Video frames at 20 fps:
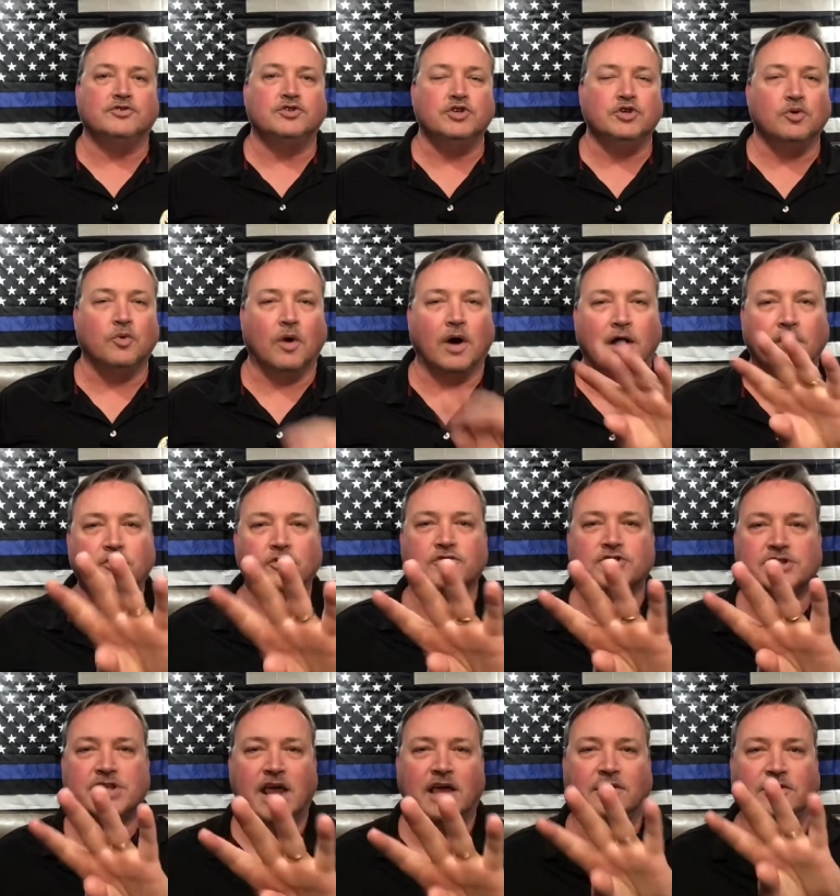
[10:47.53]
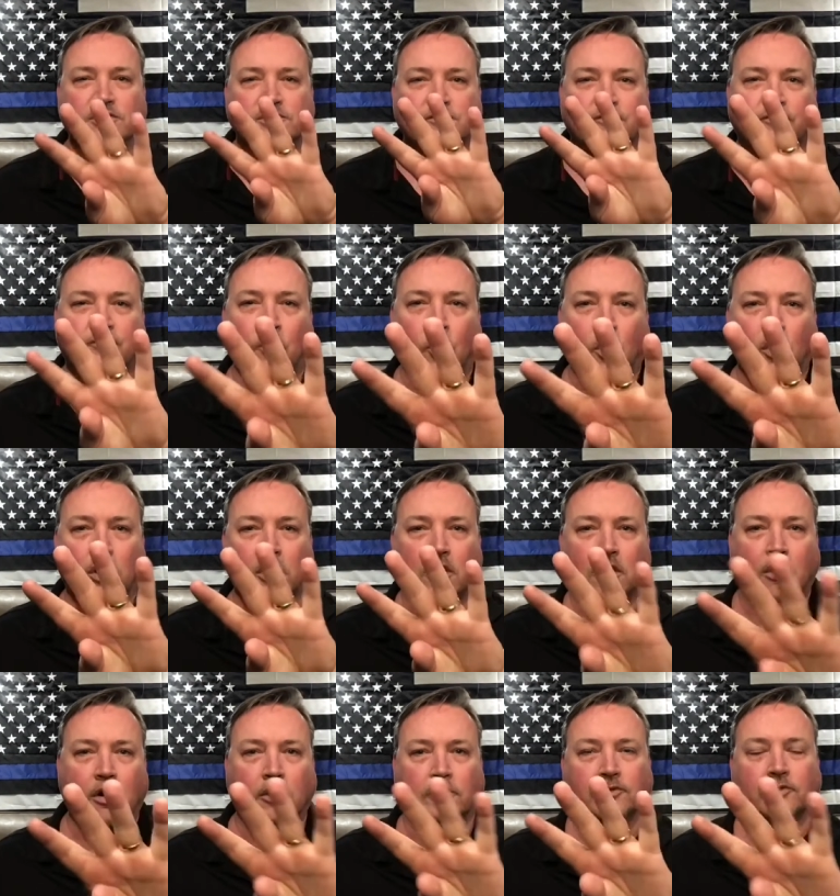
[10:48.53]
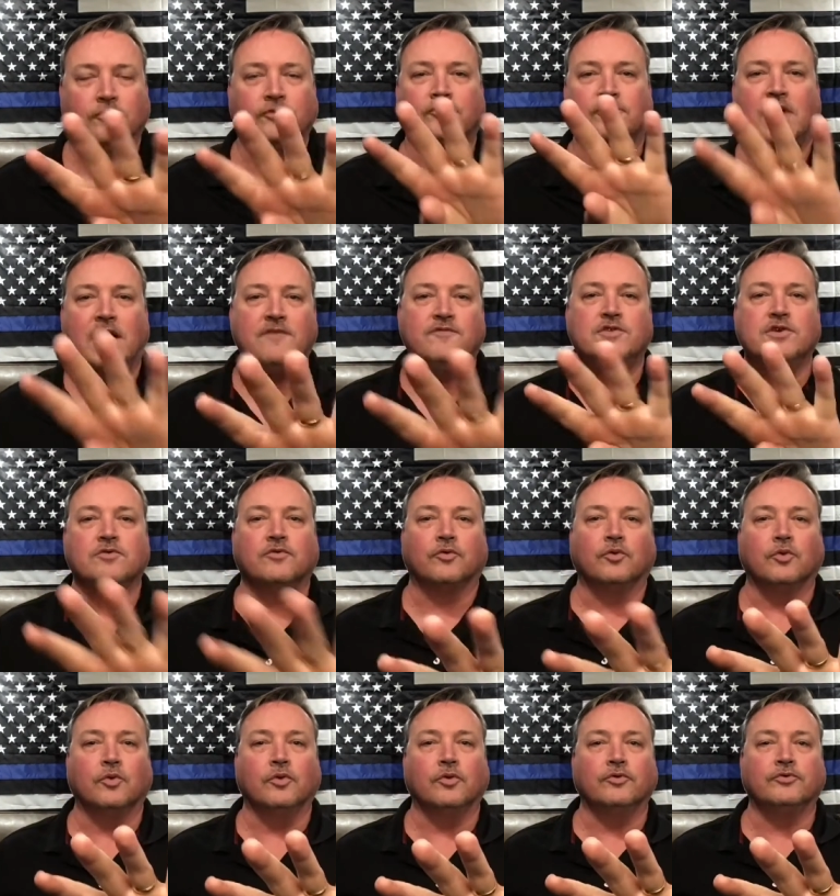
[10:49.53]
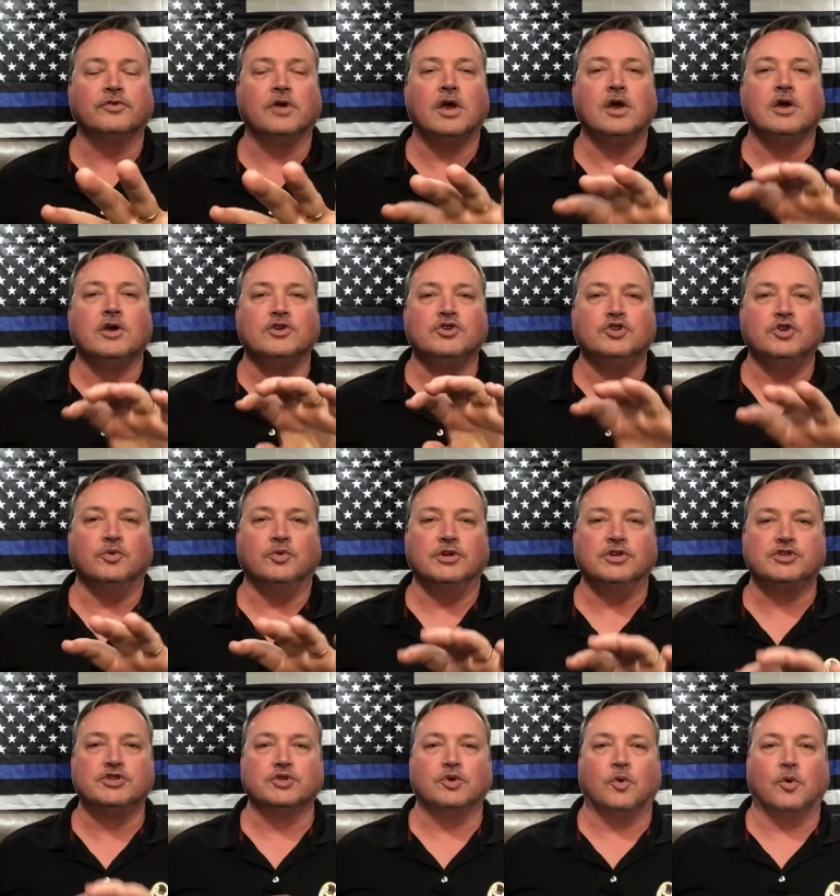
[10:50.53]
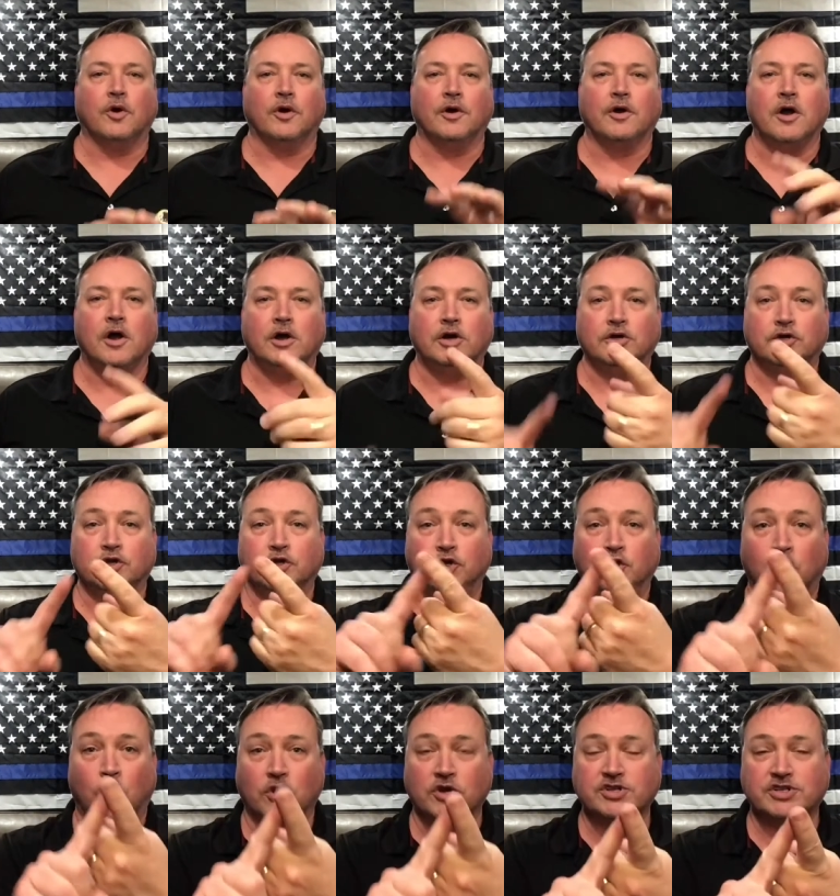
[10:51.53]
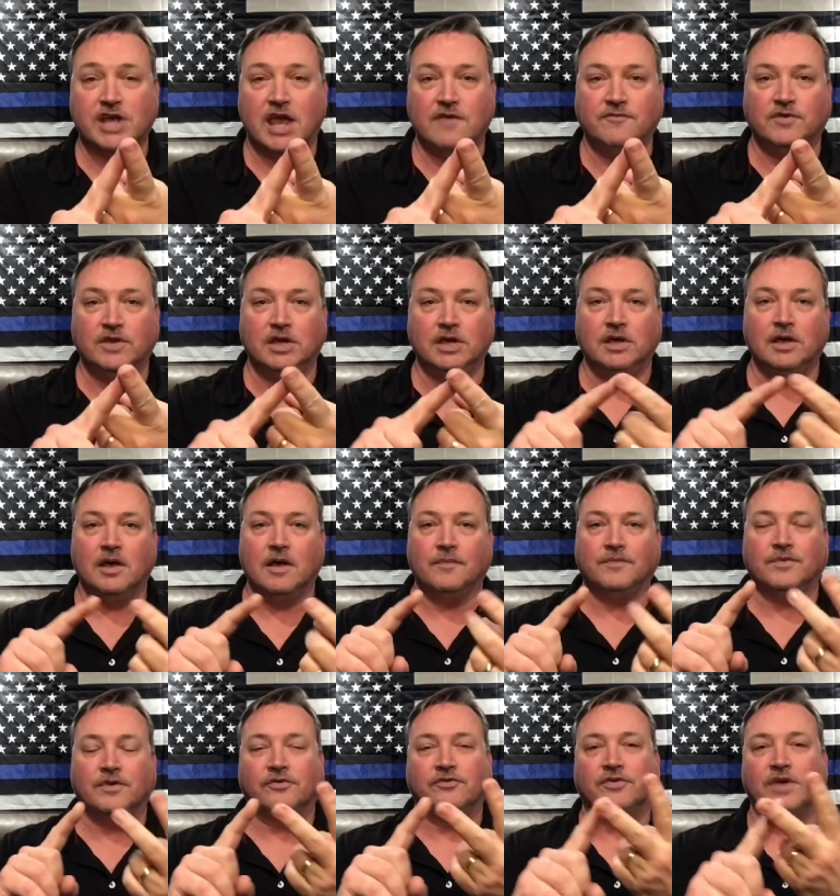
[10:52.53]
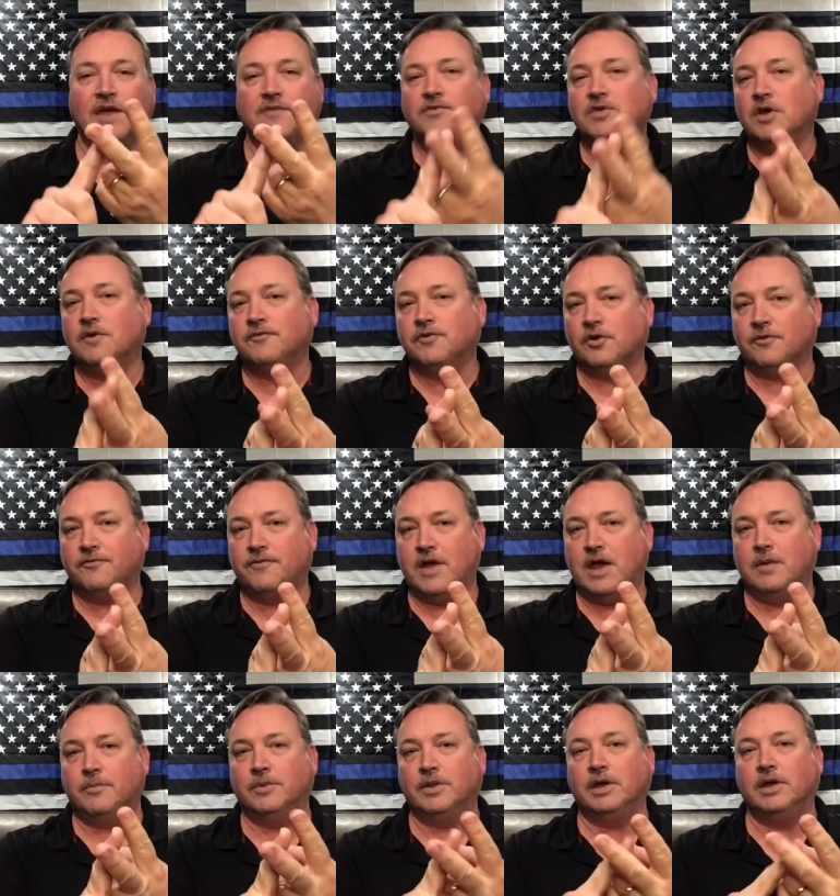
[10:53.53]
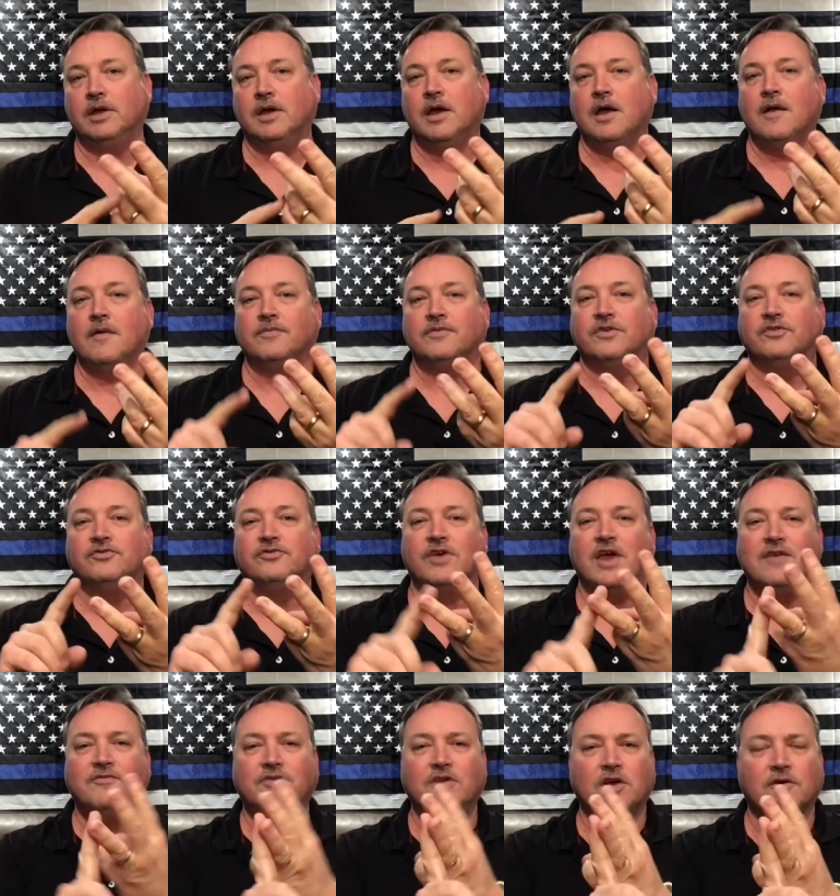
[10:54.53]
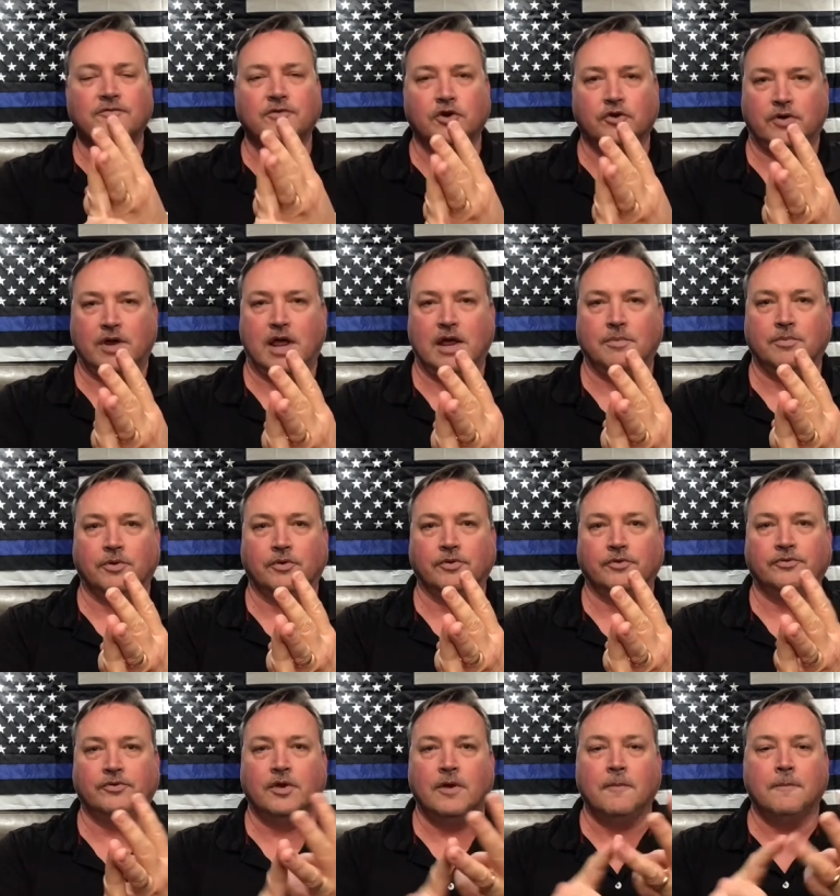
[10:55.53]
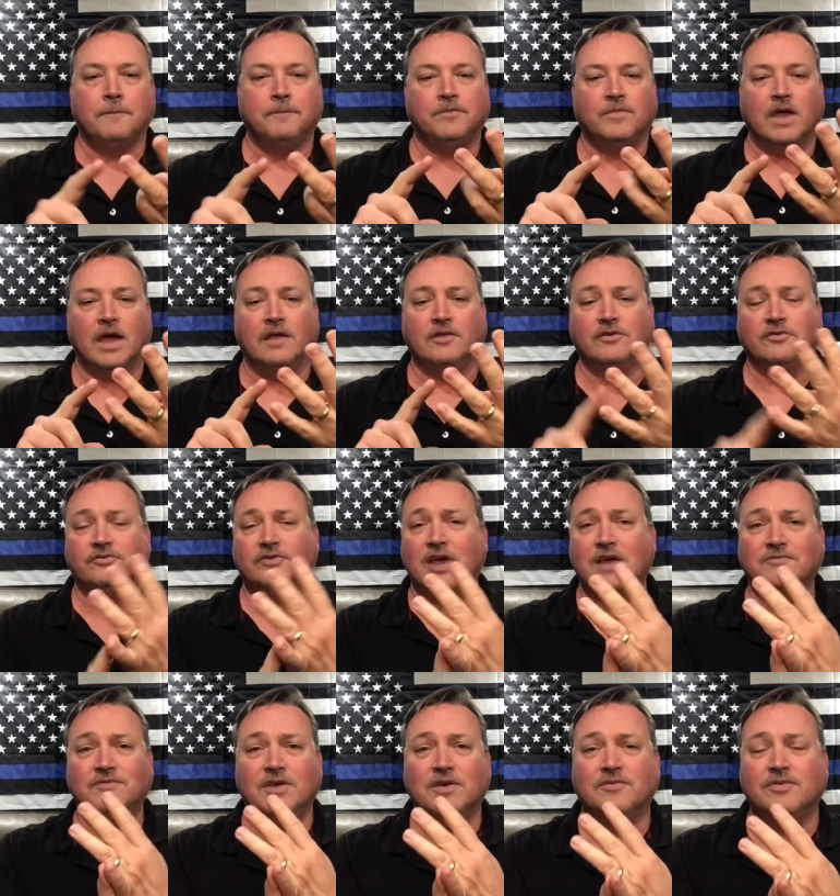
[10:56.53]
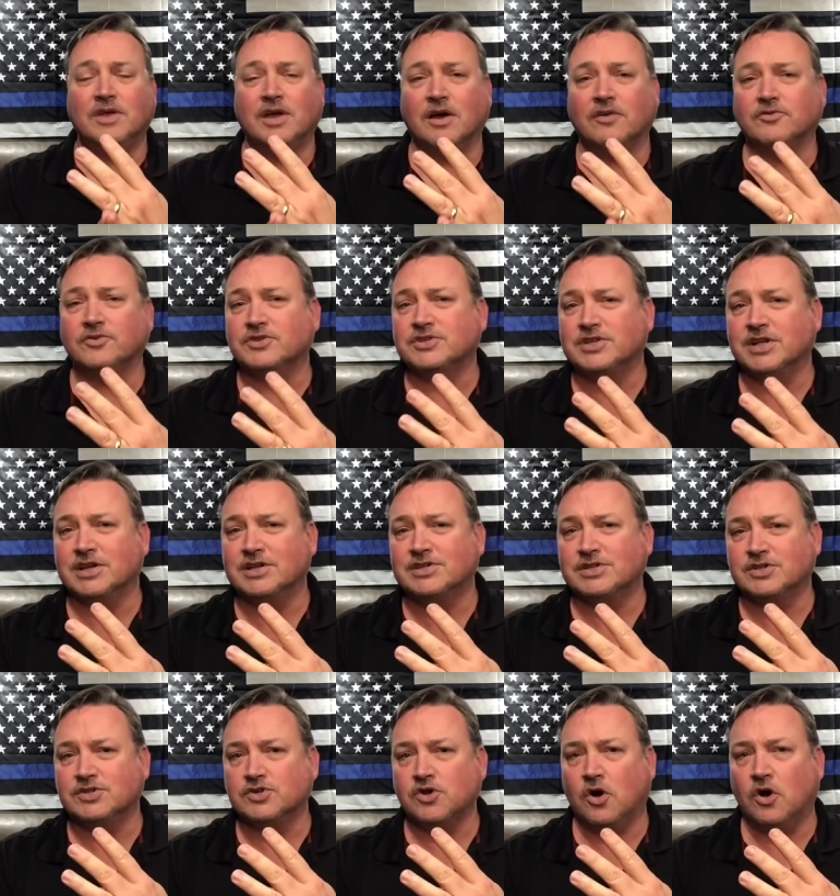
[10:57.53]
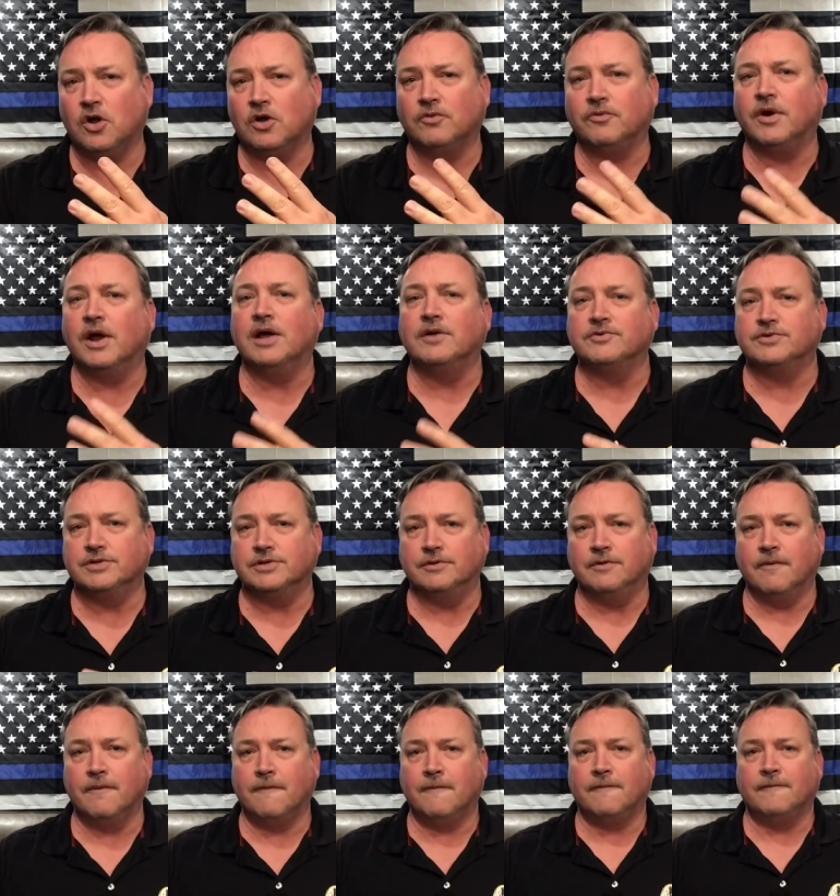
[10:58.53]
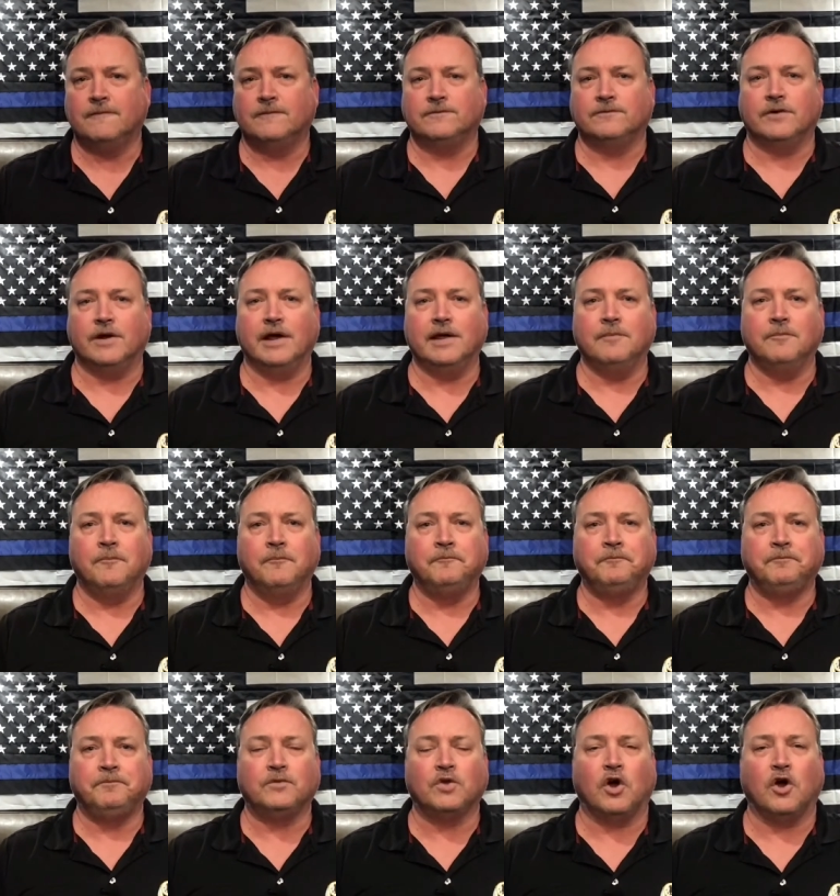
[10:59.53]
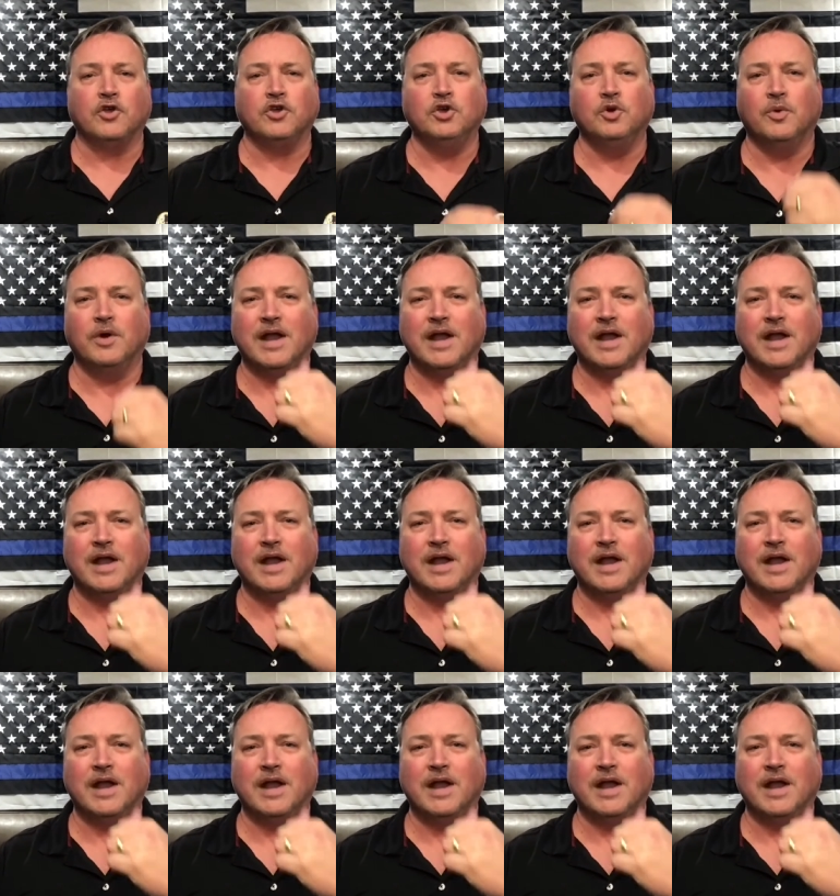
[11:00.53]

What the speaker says: Do you understand these 4 cardinal safety rules to ensure your safety, the safety of your family, the safety of your neighbors, and the safety of the other citizens all around you, right? Are you an